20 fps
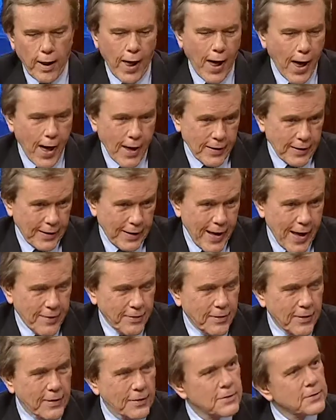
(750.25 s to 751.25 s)
how to
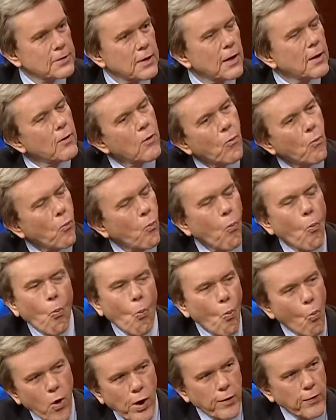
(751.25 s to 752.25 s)
get this,
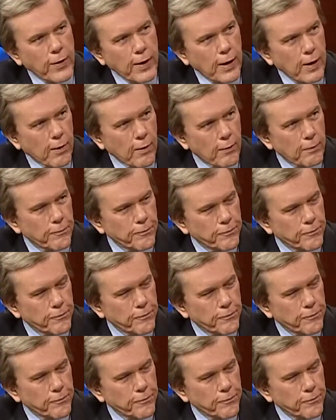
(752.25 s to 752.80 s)
where do they go?